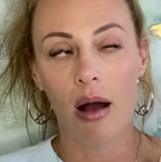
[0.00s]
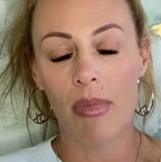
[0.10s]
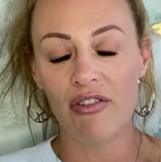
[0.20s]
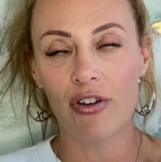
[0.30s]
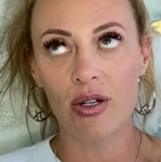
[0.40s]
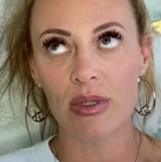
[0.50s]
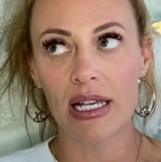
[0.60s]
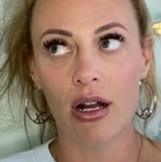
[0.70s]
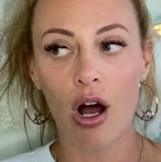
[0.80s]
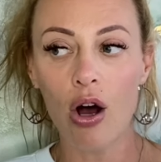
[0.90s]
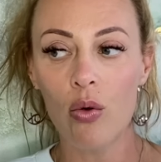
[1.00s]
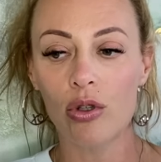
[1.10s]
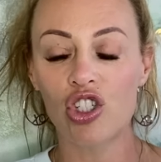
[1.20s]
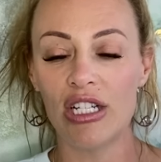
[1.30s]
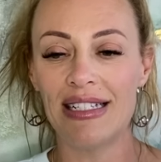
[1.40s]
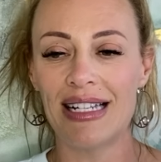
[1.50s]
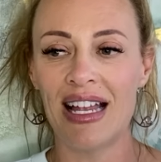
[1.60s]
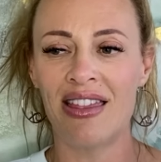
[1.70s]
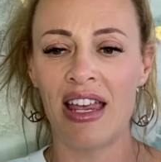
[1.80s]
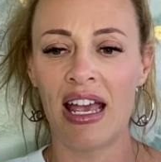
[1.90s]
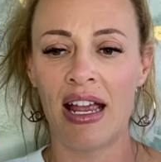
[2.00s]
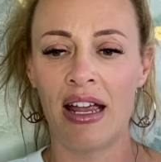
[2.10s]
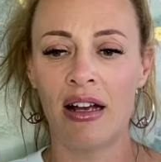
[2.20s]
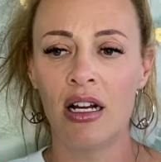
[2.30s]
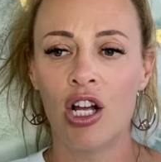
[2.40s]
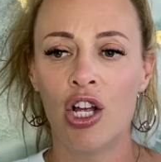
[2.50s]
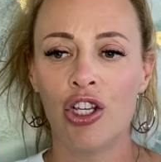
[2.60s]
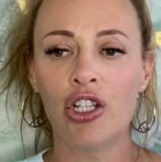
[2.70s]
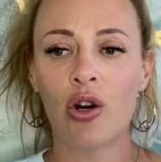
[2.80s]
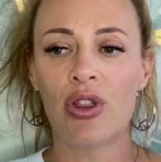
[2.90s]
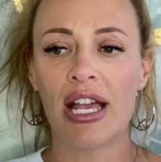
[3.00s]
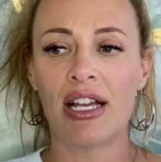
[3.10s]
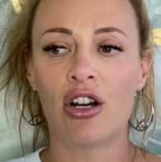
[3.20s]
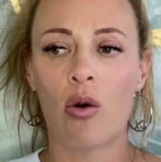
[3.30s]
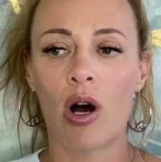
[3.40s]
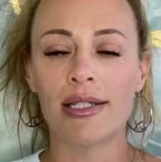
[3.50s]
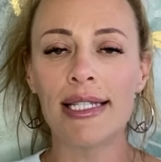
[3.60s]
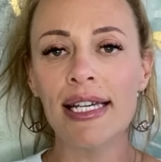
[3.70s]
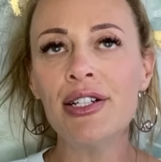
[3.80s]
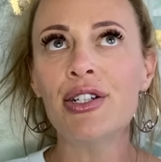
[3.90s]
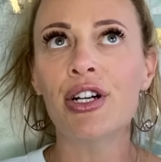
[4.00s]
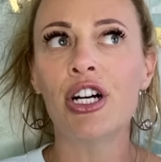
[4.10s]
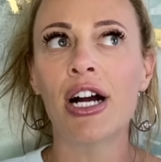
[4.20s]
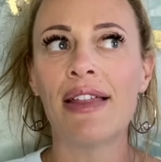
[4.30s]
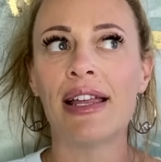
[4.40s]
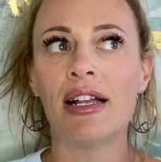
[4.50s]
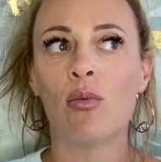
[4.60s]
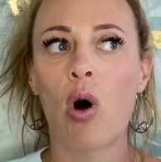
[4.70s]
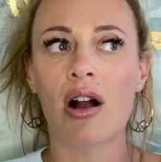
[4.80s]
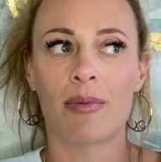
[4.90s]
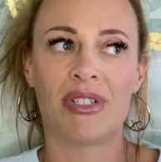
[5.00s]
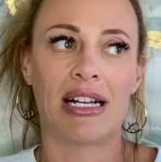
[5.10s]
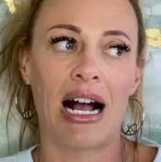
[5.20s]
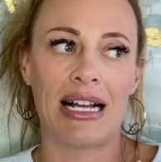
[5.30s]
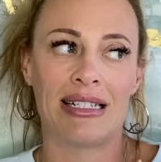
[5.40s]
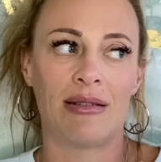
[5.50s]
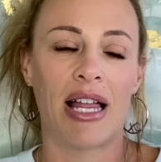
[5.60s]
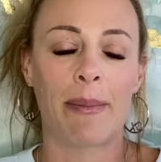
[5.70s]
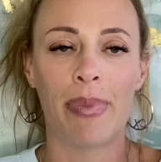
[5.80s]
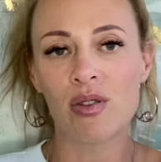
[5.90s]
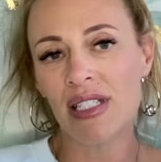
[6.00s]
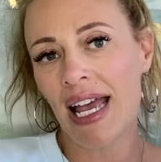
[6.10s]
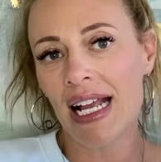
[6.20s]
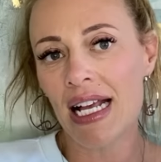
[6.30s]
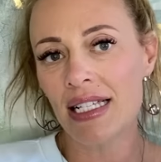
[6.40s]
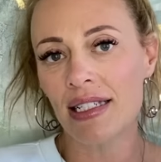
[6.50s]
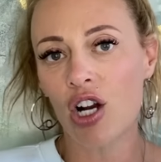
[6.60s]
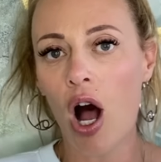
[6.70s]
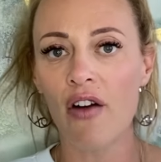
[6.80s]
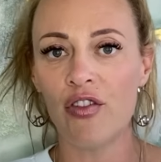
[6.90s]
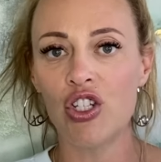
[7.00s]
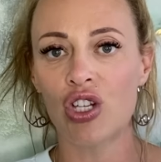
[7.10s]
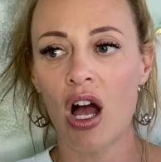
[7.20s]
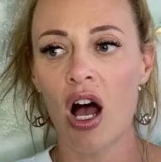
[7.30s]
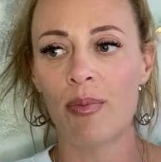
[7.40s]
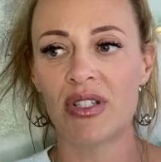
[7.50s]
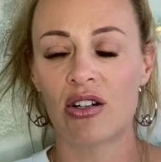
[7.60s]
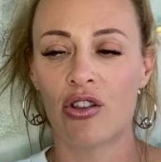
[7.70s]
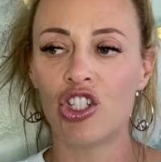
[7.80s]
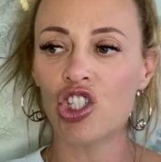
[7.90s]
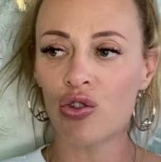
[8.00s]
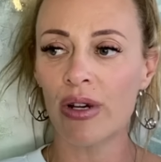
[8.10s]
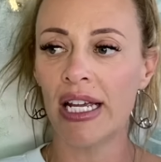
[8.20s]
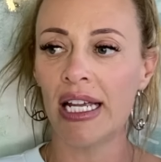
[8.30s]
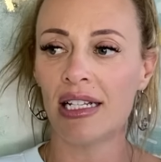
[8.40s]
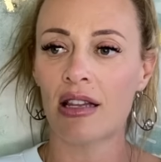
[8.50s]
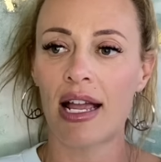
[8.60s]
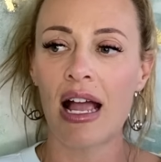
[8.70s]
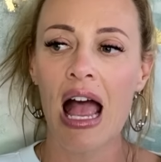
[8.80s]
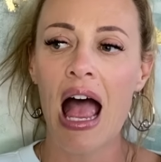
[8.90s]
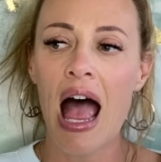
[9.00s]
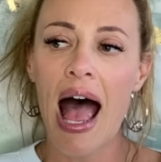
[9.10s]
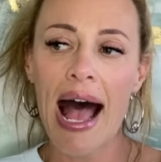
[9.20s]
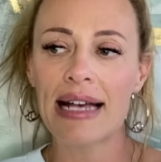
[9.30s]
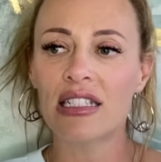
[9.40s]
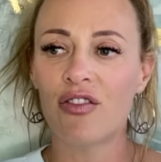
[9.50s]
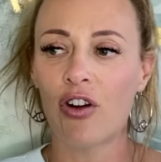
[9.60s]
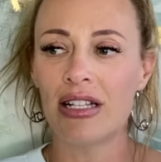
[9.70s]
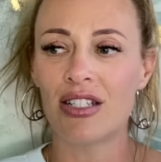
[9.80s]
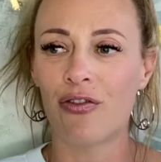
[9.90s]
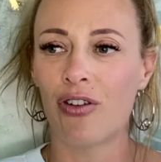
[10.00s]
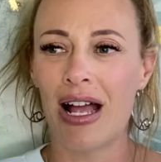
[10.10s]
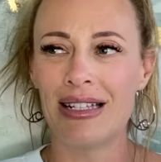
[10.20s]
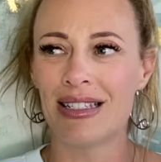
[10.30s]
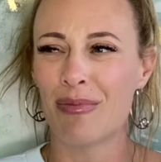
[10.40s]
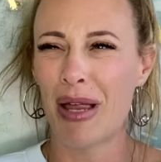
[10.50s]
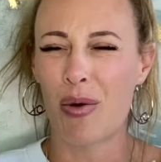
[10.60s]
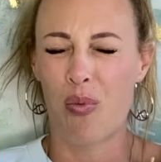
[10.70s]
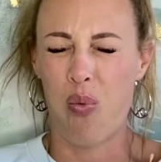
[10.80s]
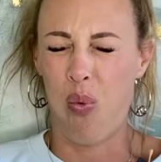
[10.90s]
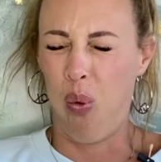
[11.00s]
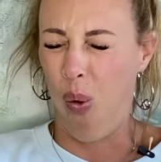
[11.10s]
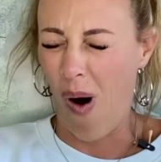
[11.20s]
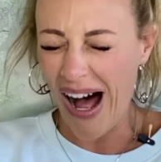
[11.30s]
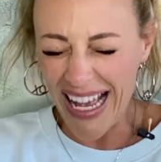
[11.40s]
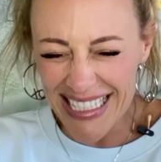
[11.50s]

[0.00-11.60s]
My friend was like, oh, well, she said they, you know, they go on Tinder and they walk up to guys at like bodegas and coffee shops and on the street and like ask friends of friends. I'm like, what?